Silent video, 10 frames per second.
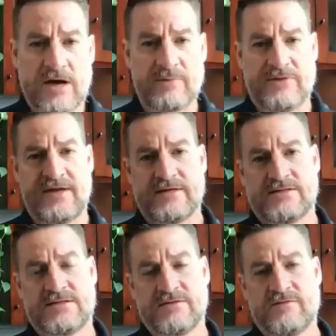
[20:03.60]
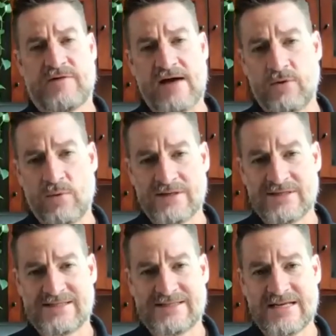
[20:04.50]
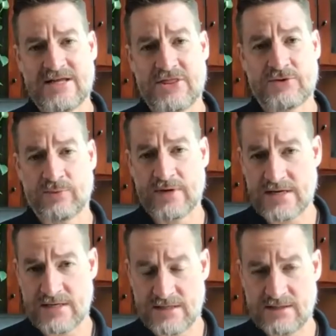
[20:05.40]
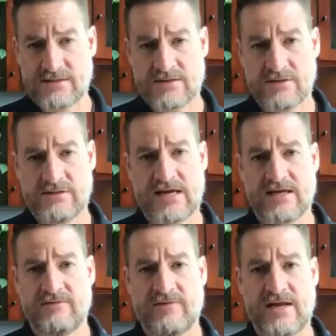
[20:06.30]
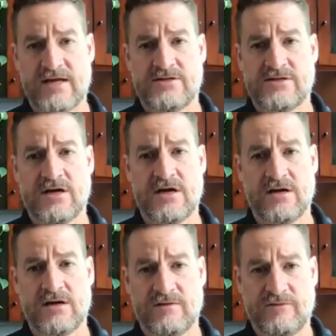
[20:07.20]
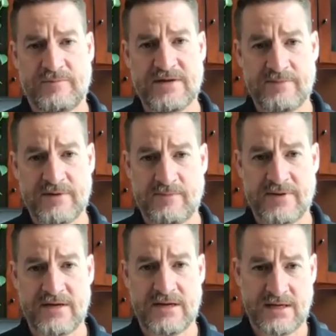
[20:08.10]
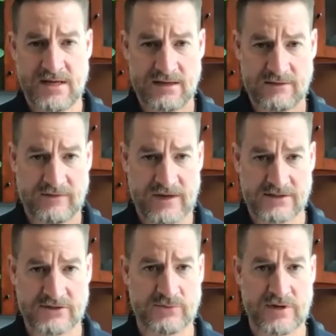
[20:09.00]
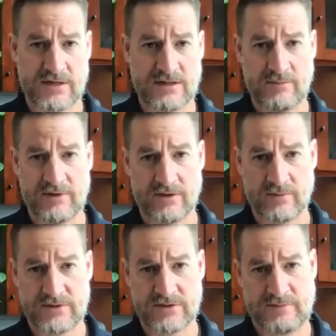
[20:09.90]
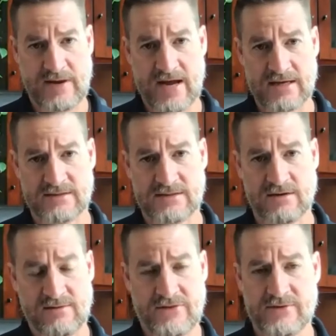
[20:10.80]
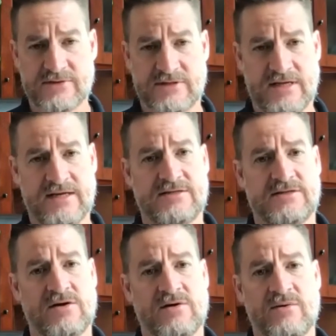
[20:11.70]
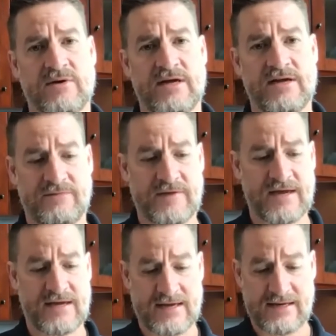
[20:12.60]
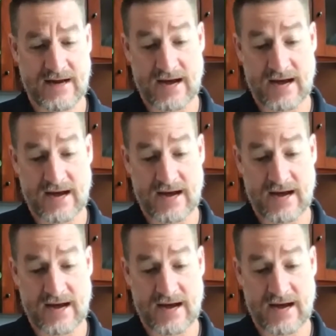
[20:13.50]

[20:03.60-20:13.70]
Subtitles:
things. 501c3s could take advantage of PPP in phase 3 in the bill that we just passed on Thursday. So if they, and